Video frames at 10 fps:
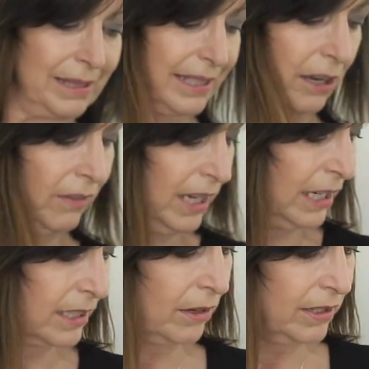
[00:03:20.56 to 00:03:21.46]
myself.
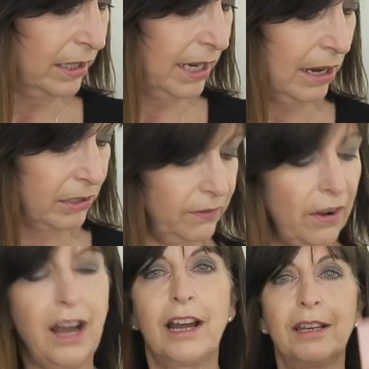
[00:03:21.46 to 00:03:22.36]
So, Little House of
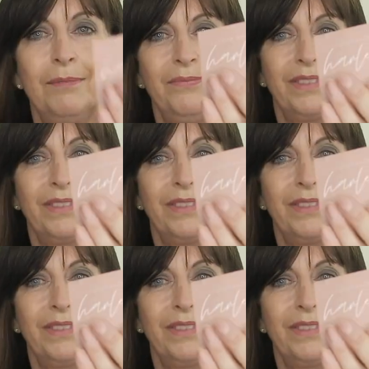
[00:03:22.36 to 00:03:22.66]
Harlem.